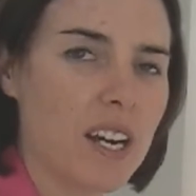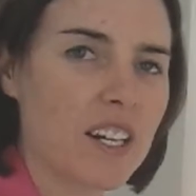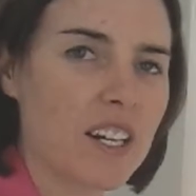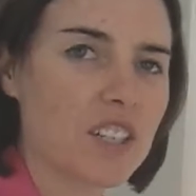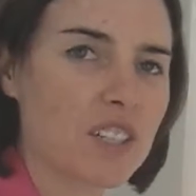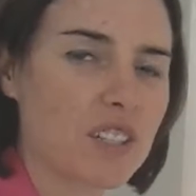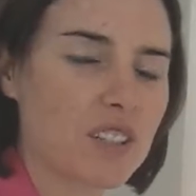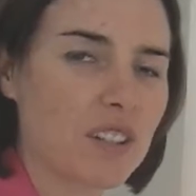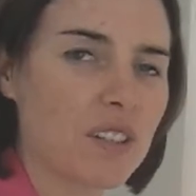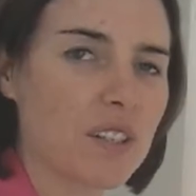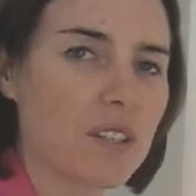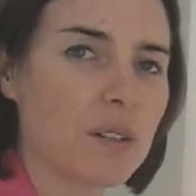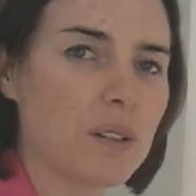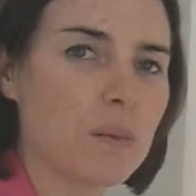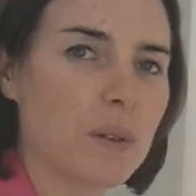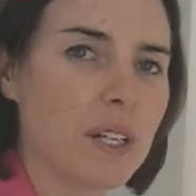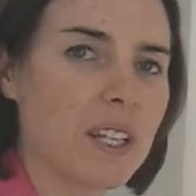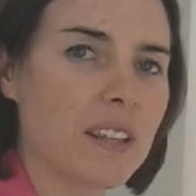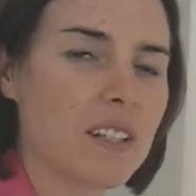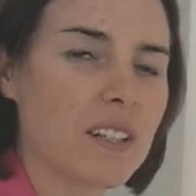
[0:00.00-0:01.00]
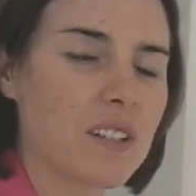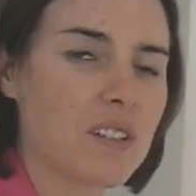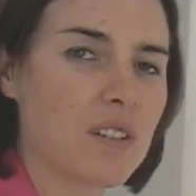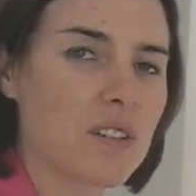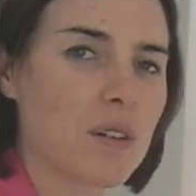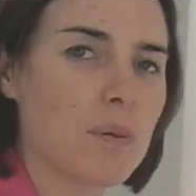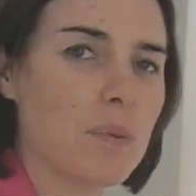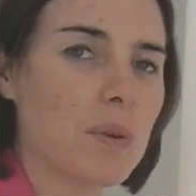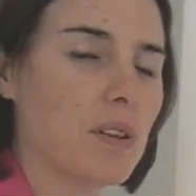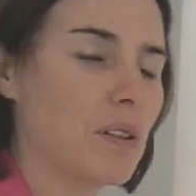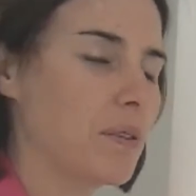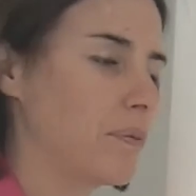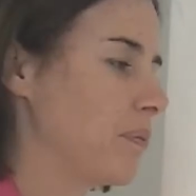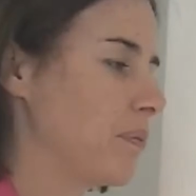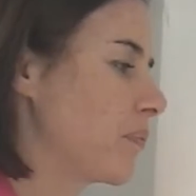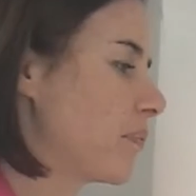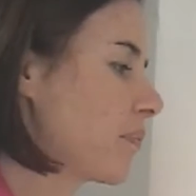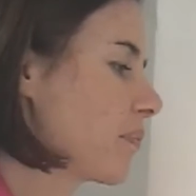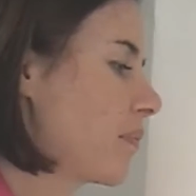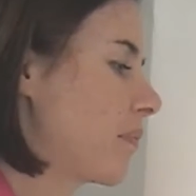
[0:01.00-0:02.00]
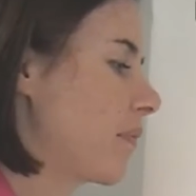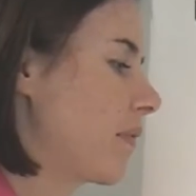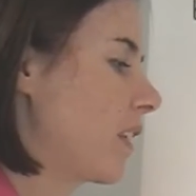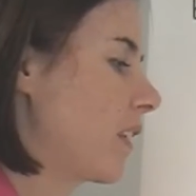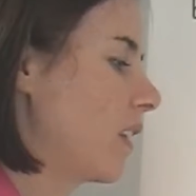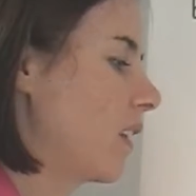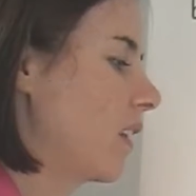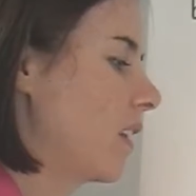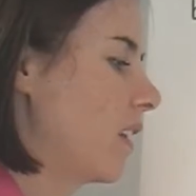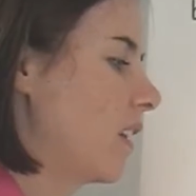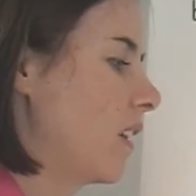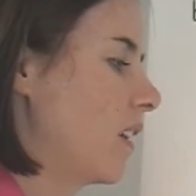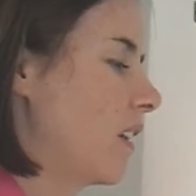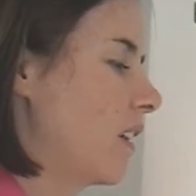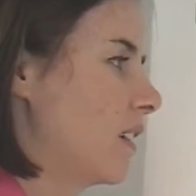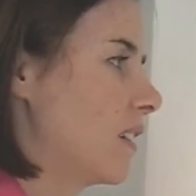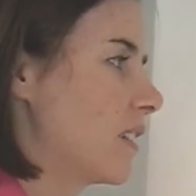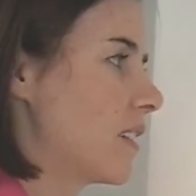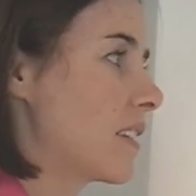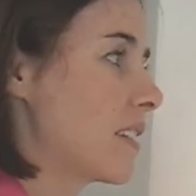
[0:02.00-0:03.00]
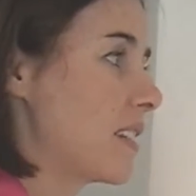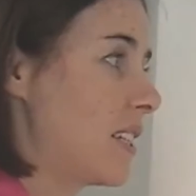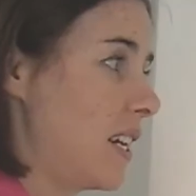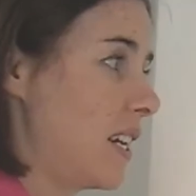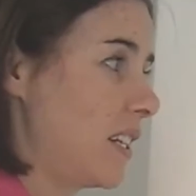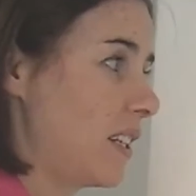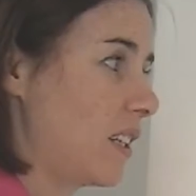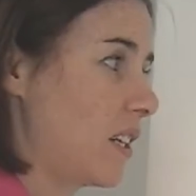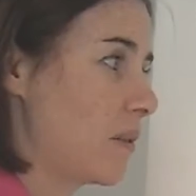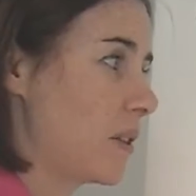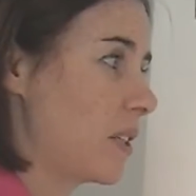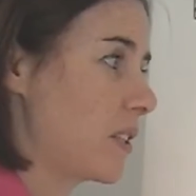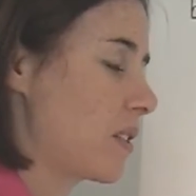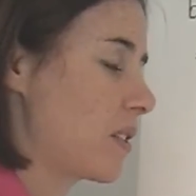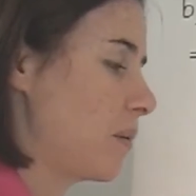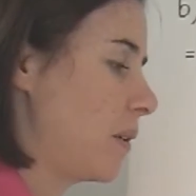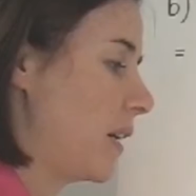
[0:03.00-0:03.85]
and I'll show you when there's no more. Does 10 go into